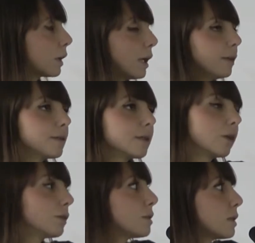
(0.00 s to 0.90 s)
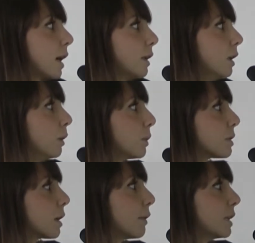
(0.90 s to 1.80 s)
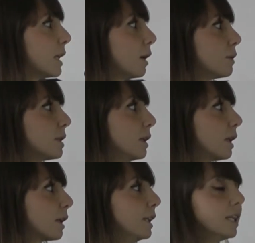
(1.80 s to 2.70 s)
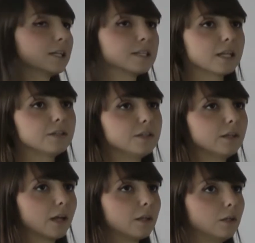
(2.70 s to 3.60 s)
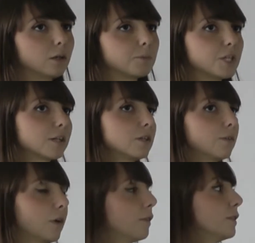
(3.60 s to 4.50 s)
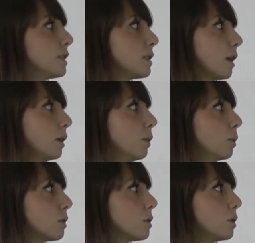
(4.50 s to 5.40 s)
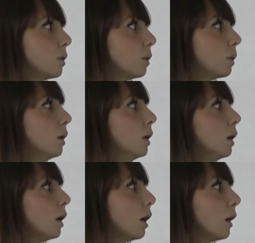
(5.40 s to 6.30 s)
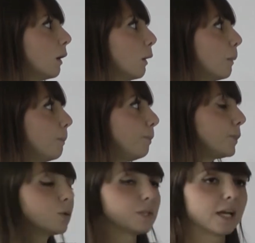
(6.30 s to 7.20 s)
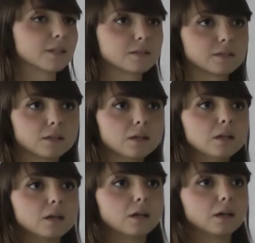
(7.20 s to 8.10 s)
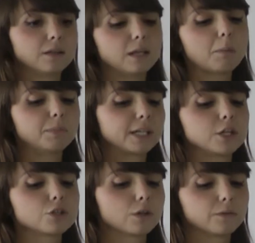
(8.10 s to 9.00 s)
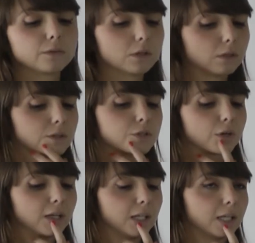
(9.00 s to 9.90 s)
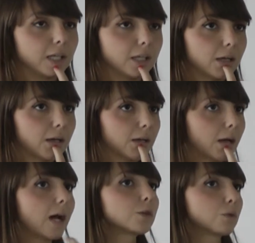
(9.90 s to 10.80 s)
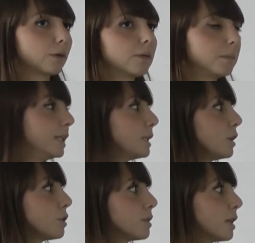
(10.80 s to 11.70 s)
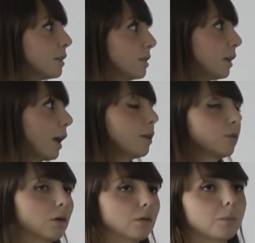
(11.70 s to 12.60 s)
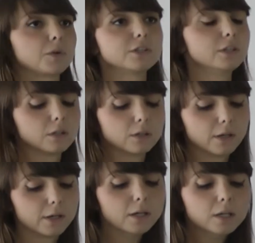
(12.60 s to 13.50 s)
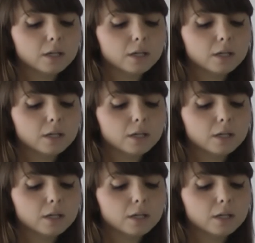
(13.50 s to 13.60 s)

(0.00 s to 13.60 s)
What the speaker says: Okay, the second study was carried out in a clinical setting, and the objective of the study was to test the application of the training in an actual rehabilitation setting and on a particular